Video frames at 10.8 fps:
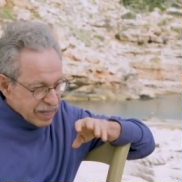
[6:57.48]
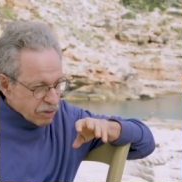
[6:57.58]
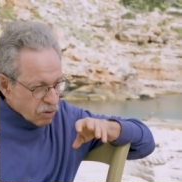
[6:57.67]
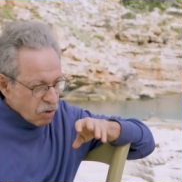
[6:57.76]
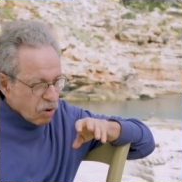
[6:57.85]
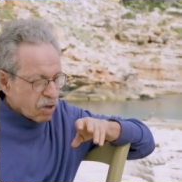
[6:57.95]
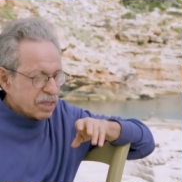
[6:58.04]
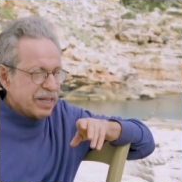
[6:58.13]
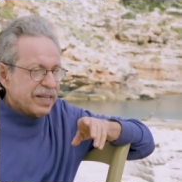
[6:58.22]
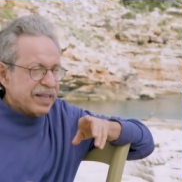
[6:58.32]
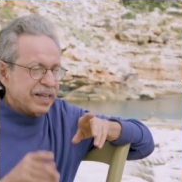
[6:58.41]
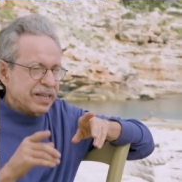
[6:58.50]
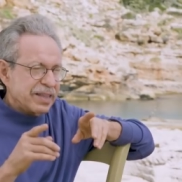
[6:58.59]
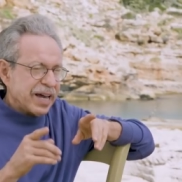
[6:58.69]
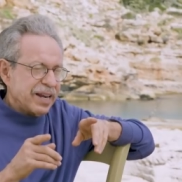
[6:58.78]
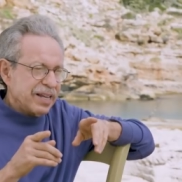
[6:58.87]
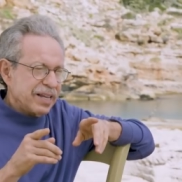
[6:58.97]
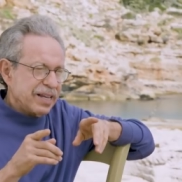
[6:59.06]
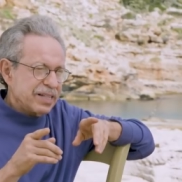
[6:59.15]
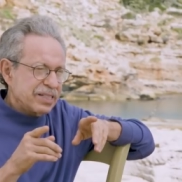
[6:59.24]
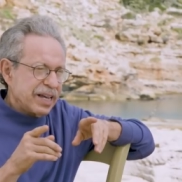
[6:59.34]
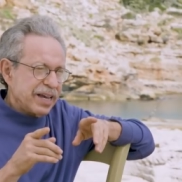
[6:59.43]
there at all? That
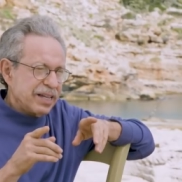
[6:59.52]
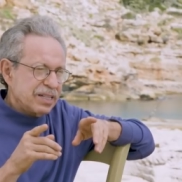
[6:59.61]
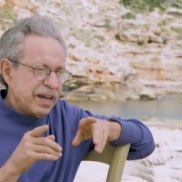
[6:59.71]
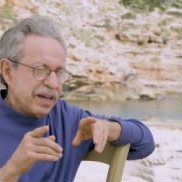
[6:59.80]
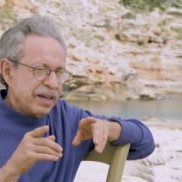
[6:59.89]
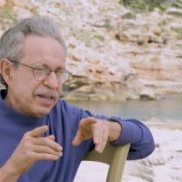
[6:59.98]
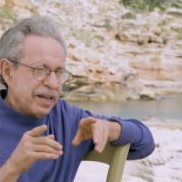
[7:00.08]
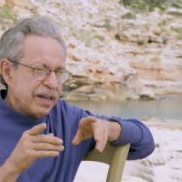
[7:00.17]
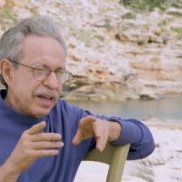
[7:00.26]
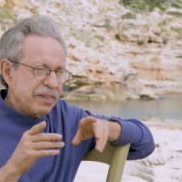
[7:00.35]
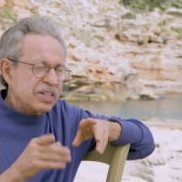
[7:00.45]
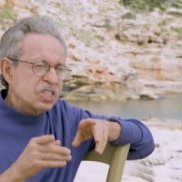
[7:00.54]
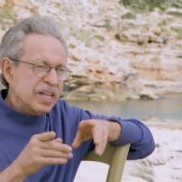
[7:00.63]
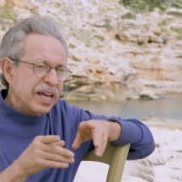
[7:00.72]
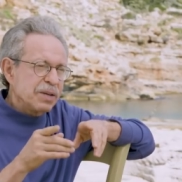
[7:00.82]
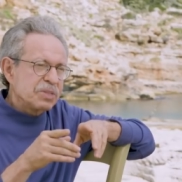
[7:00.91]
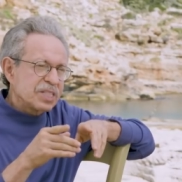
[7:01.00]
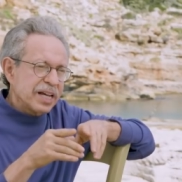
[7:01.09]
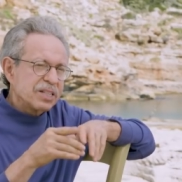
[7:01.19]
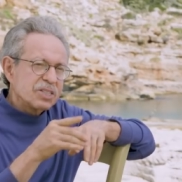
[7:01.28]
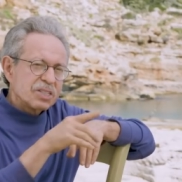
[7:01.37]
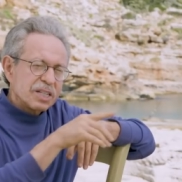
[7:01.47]
is in the same
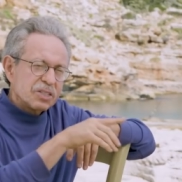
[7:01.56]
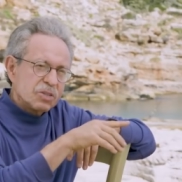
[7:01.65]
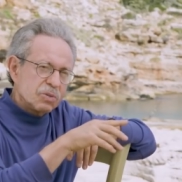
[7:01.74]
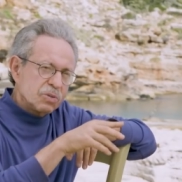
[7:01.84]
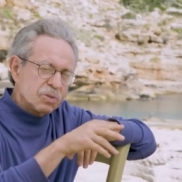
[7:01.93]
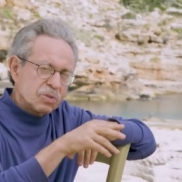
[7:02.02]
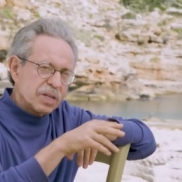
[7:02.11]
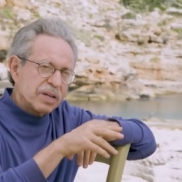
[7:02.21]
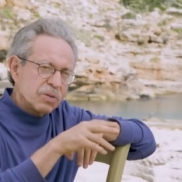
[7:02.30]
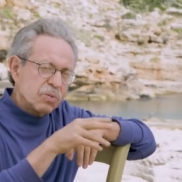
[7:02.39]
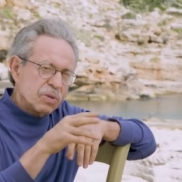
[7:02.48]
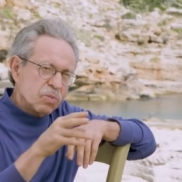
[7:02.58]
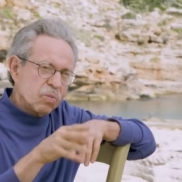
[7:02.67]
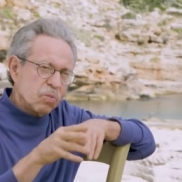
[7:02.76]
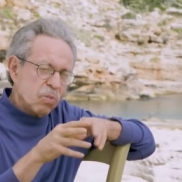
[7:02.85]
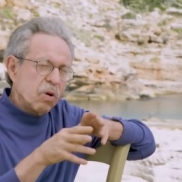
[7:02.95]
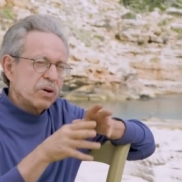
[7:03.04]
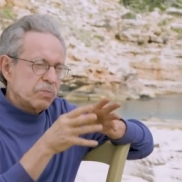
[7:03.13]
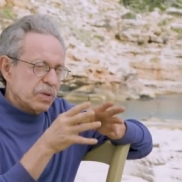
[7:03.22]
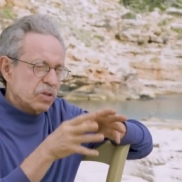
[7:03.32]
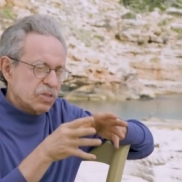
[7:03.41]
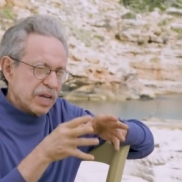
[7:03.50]
sense that you said with water,
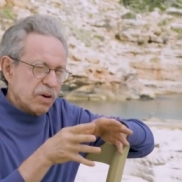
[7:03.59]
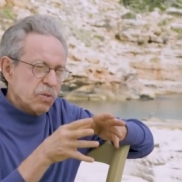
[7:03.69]
because there